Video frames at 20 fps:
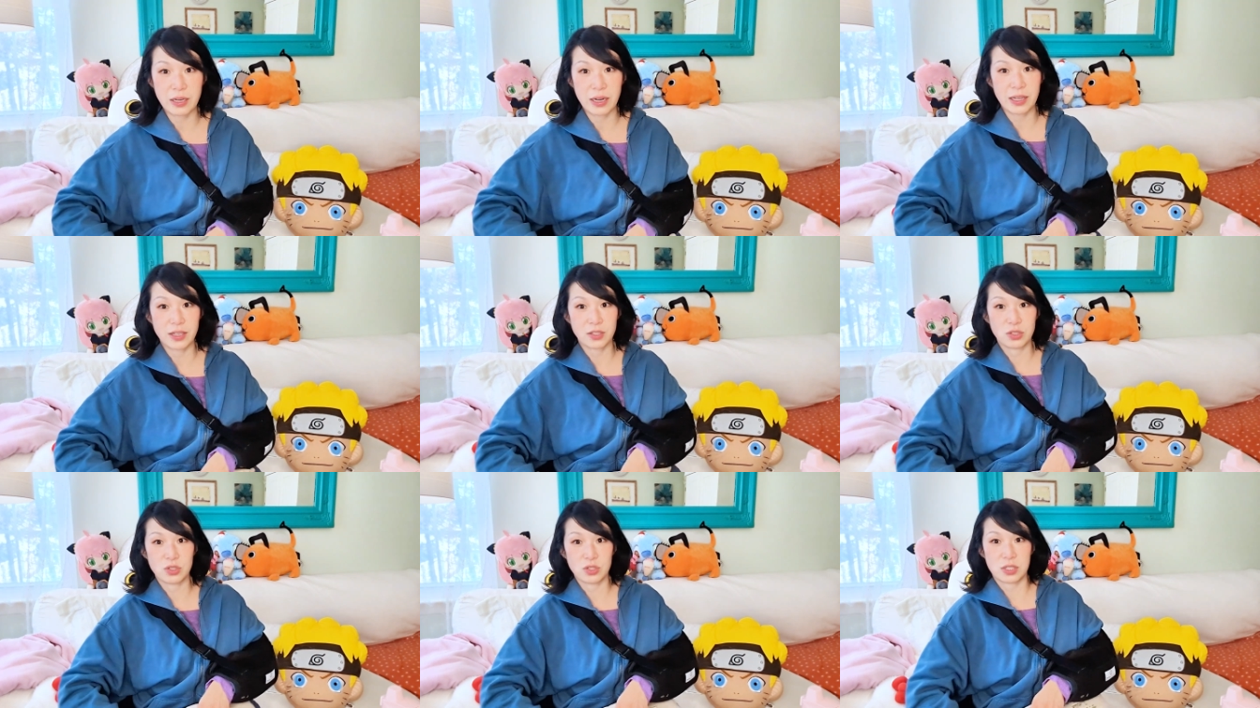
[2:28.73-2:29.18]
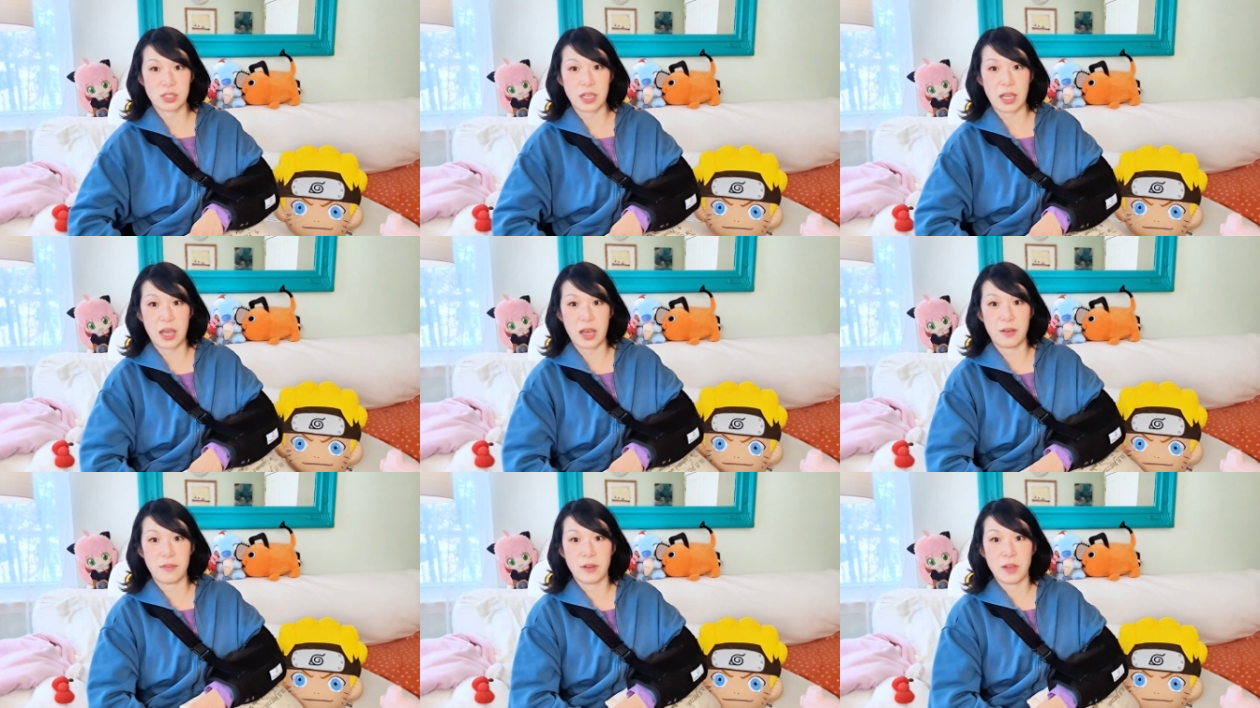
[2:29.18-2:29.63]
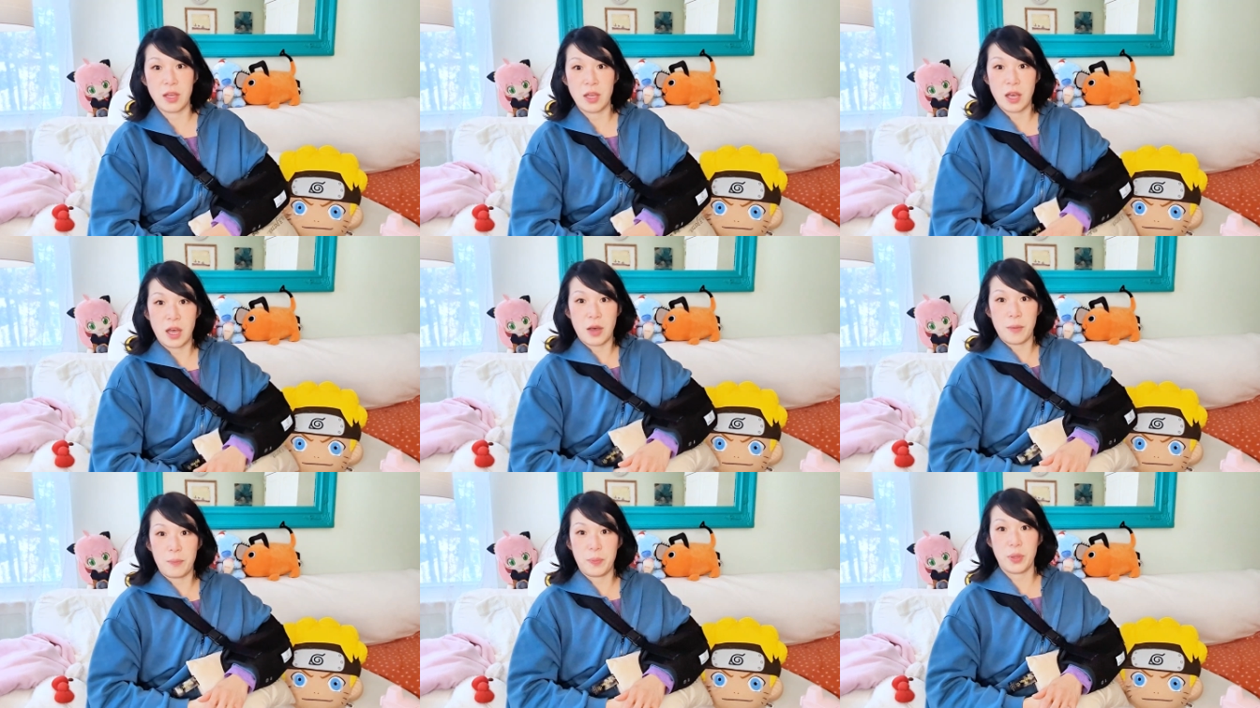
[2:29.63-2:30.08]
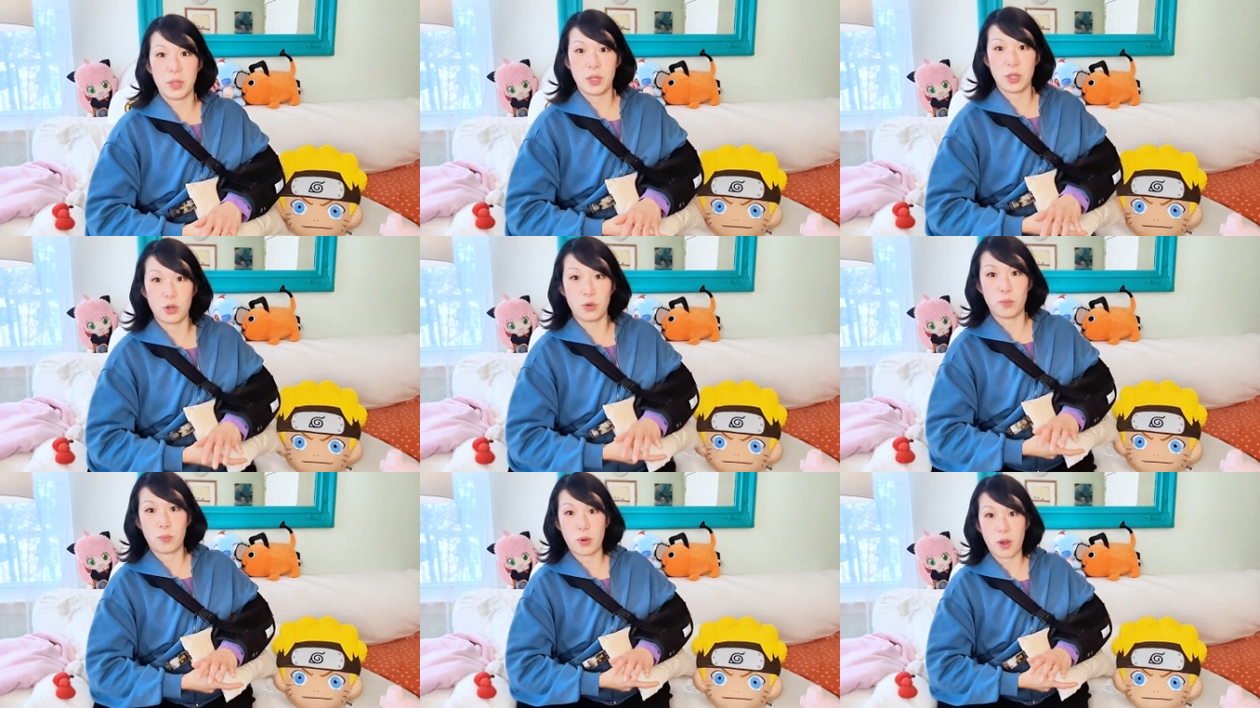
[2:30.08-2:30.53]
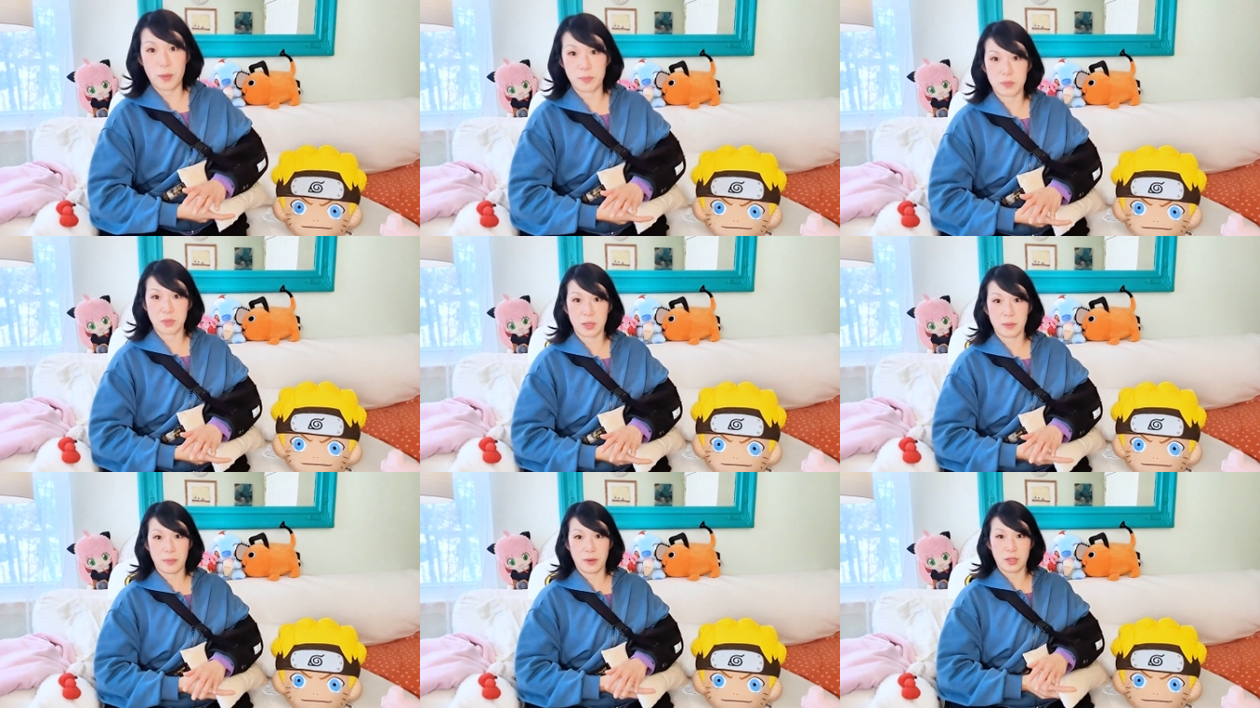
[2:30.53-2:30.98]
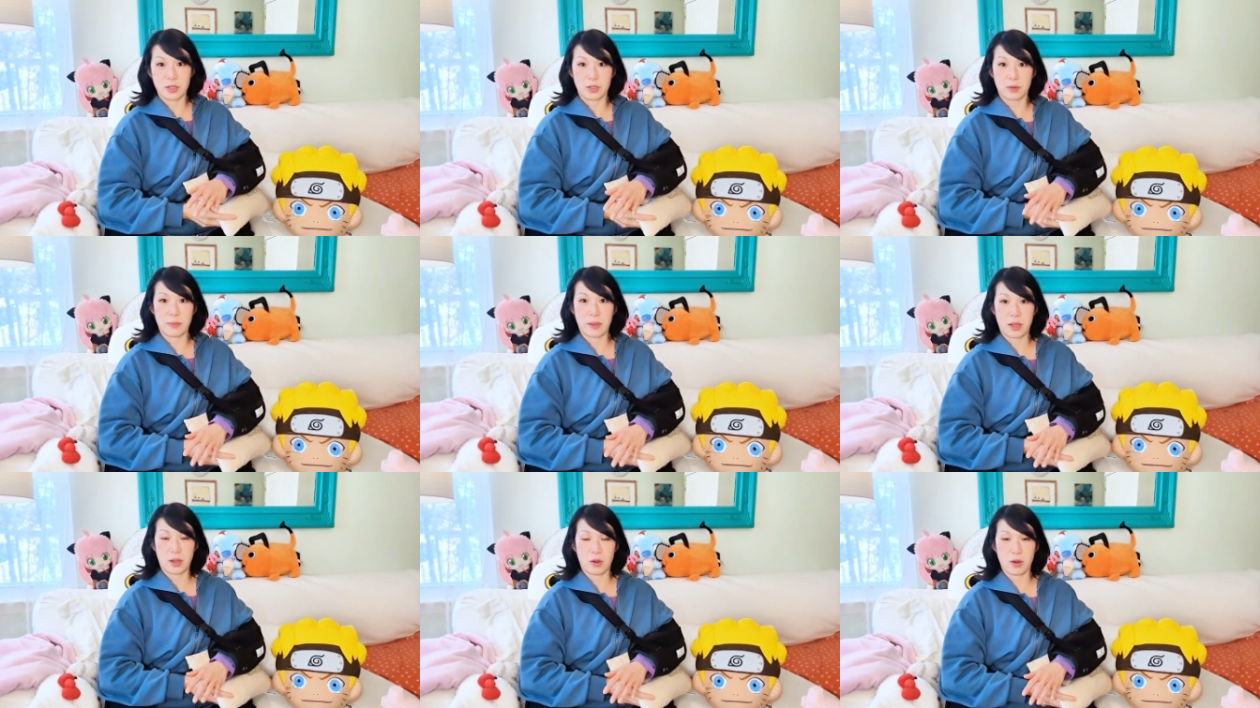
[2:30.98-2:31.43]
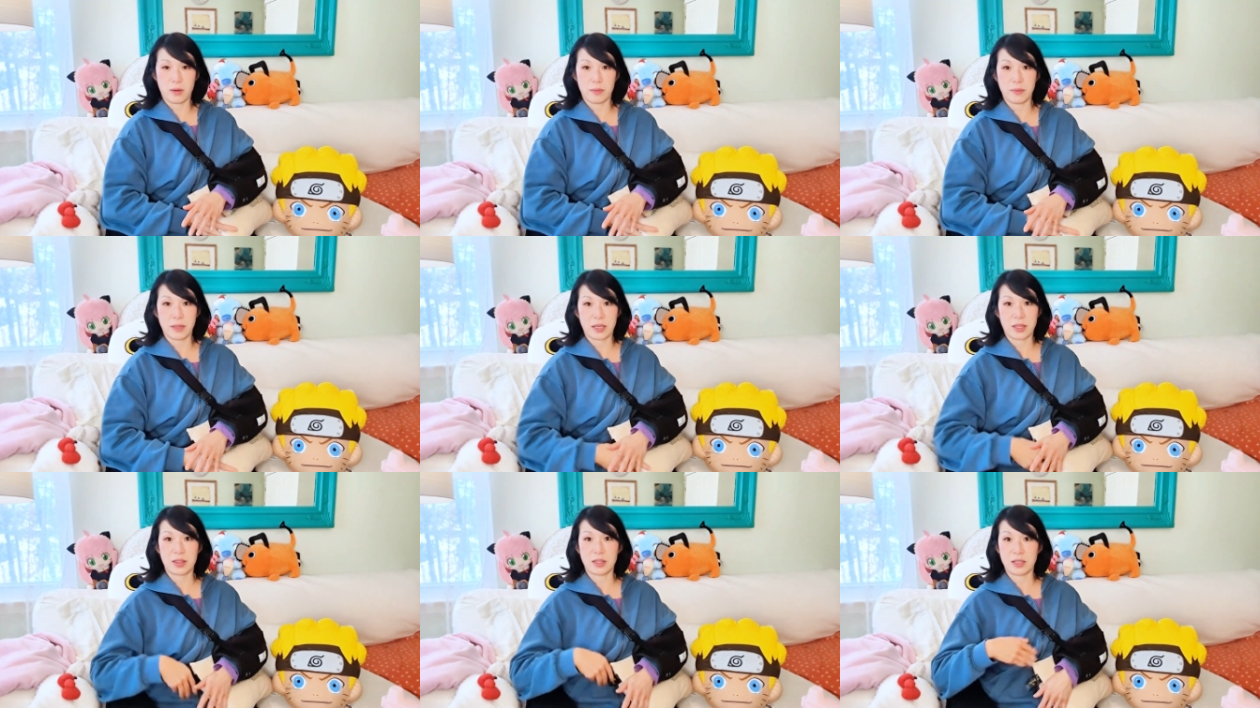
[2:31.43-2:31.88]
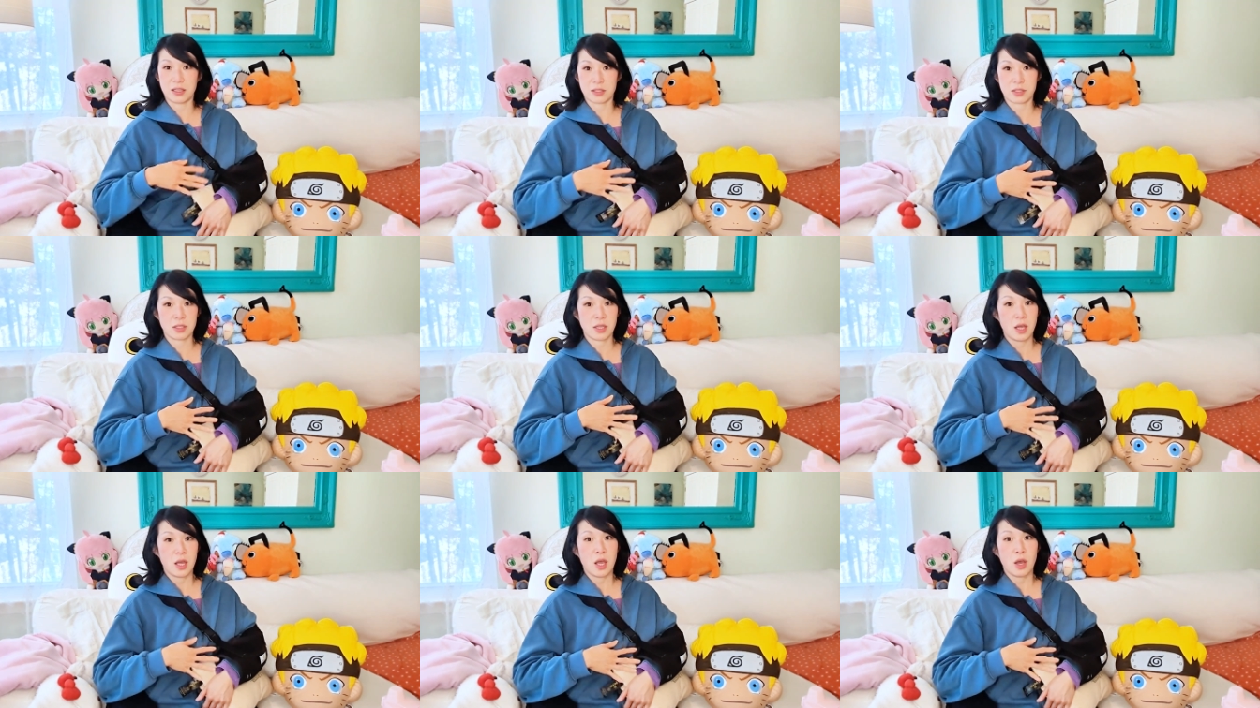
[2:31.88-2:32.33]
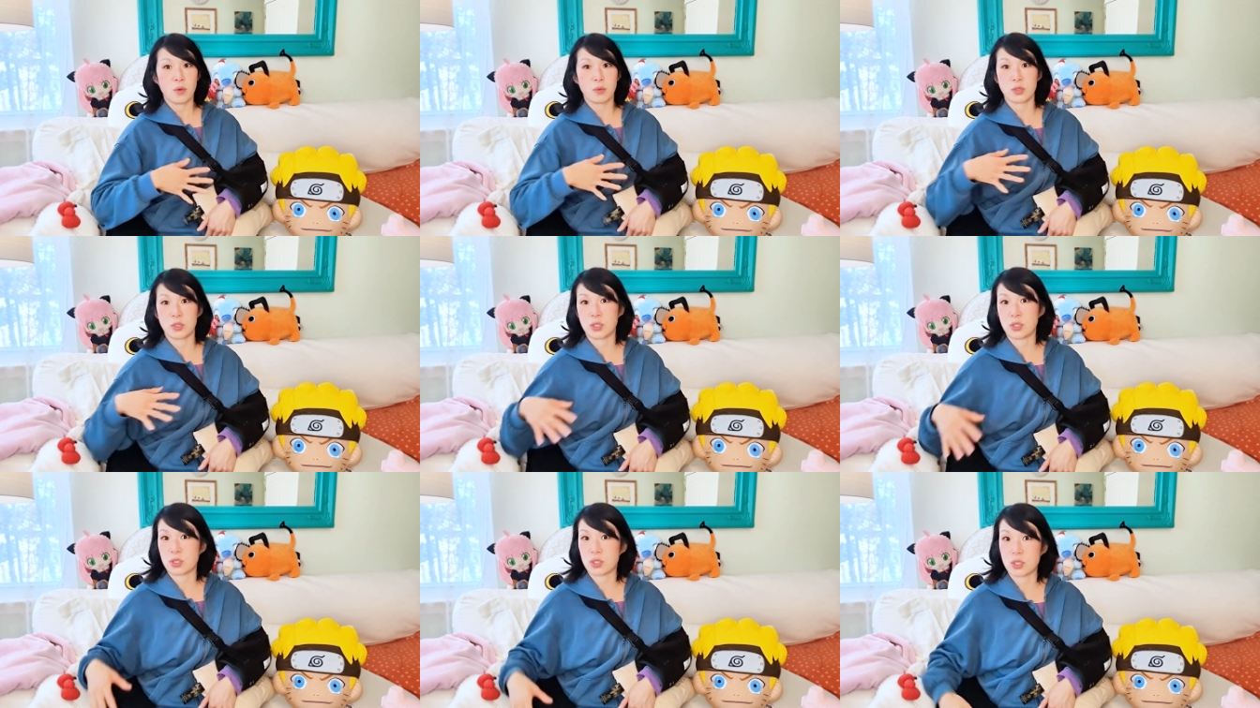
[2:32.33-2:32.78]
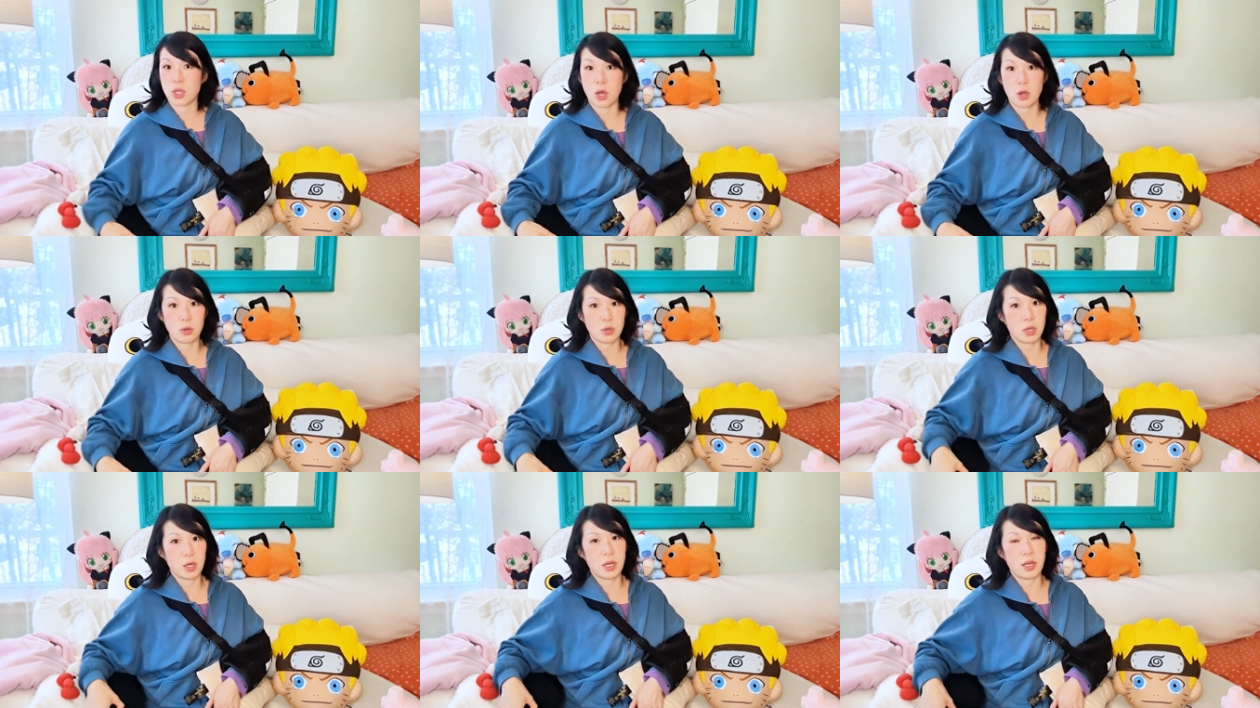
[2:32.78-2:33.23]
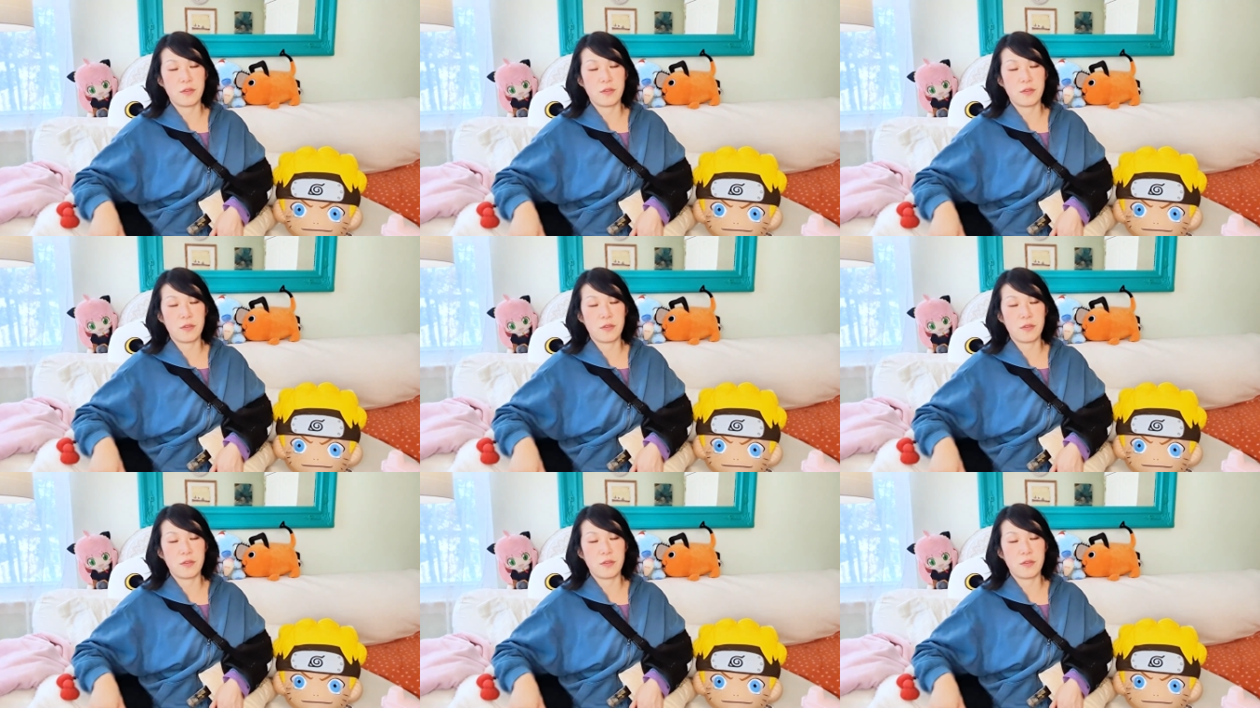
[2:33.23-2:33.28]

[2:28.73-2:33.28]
I can just have a pillow propped up under my arm like this, which is so good.